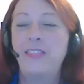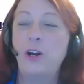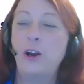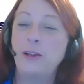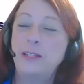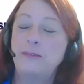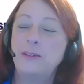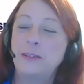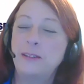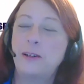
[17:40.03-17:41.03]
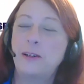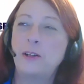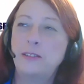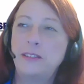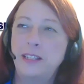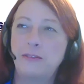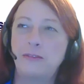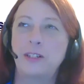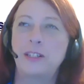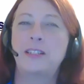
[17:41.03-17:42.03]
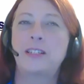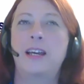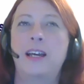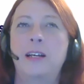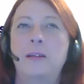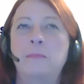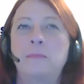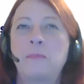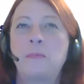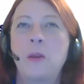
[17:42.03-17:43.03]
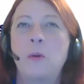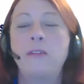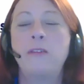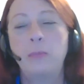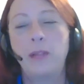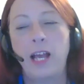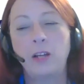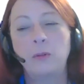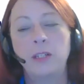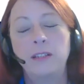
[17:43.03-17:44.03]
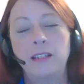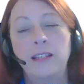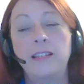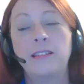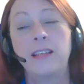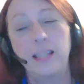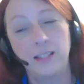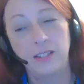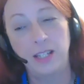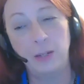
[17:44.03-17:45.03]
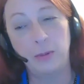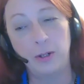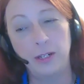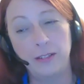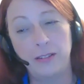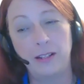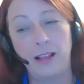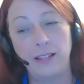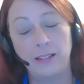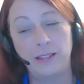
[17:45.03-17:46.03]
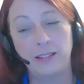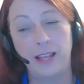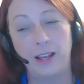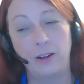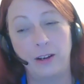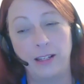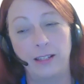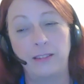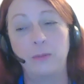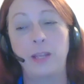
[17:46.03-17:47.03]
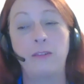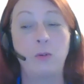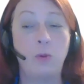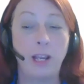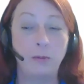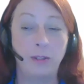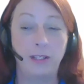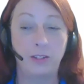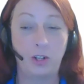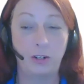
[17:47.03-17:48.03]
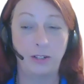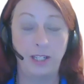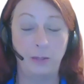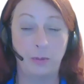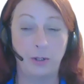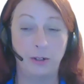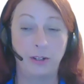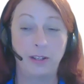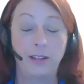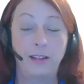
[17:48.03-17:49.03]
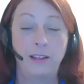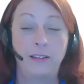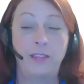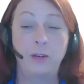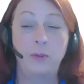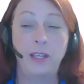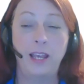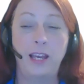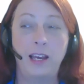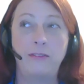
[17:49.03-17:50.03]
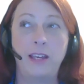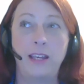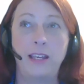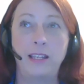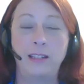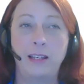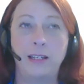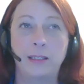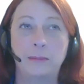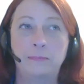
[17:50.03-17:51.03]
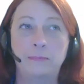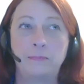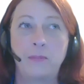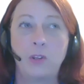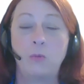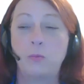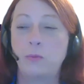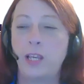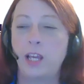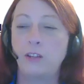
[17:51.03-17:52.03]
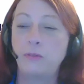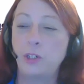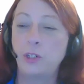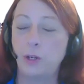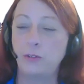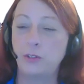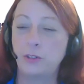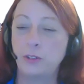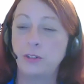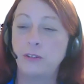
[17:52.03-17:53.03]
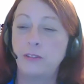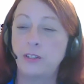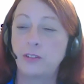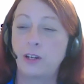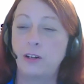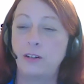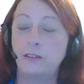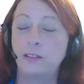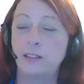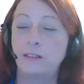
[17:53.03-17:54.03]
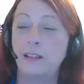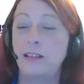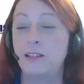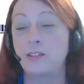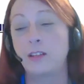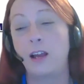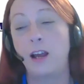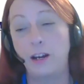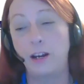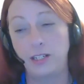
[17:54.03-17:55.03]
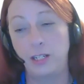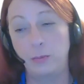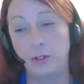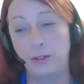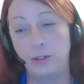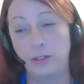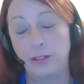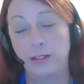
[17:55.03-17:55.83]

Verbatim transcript: they're all different. They're all different. Um, we have a black one that is his T-bird, is the license tag on it. Then we have a white one that's her T-bird. Then we have a um, California Roadster that's called that is our T-Bird,